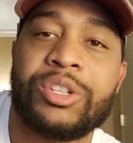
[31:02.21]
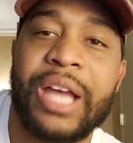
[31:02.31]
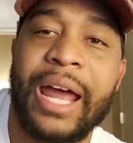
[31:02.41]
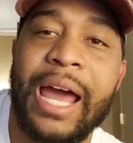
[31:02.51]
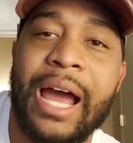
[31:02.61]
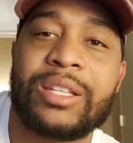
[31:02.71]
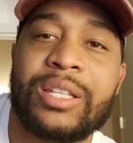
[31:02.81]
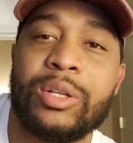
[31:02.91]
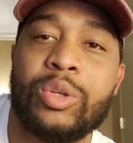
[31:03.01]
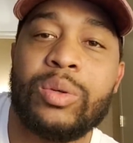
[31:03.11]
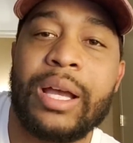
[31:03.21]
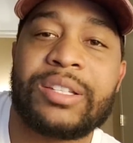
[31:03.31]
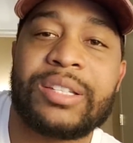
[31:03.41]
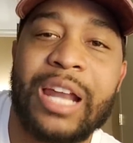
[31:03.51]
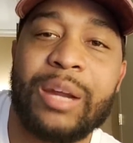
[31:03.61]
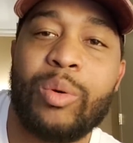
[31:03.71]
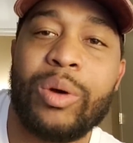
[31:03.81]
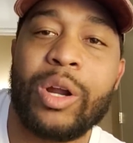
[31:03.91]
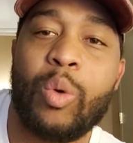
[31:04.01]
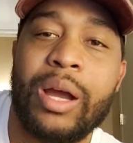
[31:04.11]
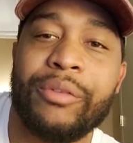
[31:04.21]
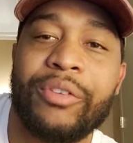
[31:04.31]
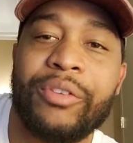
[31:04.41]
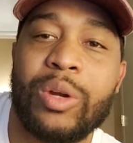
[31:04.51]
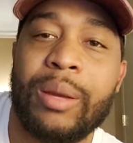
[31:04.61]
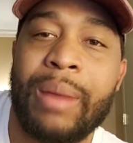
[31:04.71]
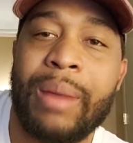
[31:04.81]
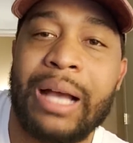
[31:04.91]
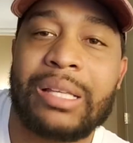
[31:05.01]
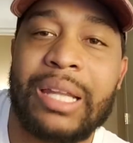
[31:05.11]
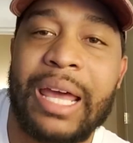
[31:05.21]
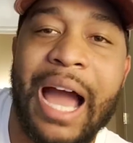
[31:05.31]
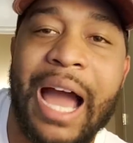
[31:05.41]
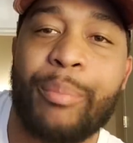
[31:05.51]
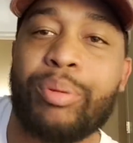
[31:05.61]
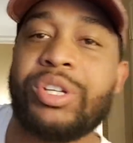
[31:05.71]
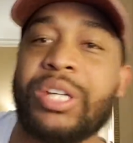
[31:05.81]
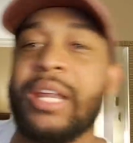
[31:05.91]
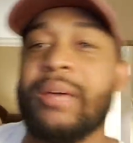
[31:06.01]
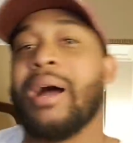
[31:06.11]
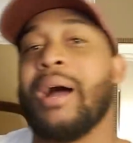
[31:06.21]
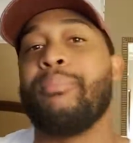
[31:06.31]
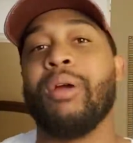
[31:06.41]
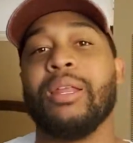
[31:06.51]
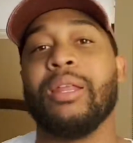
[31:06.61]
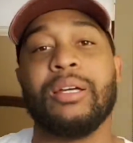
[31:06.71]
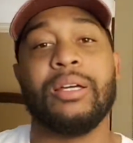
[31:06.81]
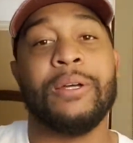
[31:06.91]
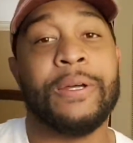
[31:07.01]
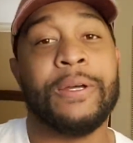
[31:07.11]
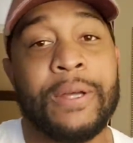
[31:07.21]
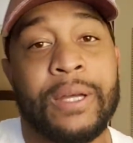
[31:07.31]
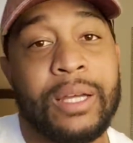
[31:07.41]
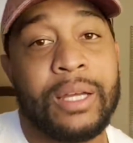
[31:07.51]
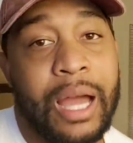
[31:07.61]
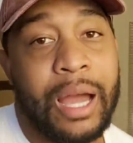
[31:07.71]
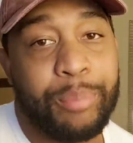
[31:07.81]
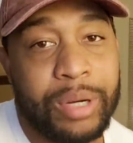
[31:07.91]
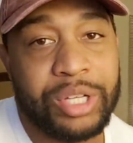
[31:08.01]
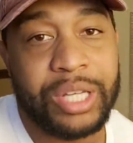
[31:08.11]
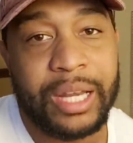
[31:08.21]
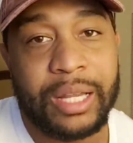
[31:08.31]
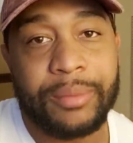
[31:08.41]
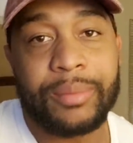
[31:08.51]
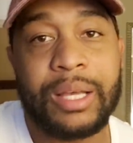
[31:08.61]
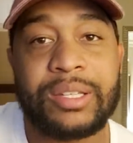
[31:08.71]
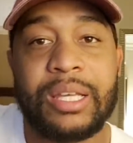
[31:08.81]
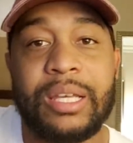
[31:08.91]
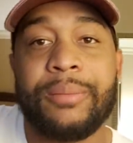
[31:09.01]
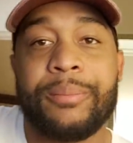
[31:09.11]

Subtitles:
Shout out to Excitable 101 for doing the mods today. I appreciate it, my brother. I appreciate it. Let's see.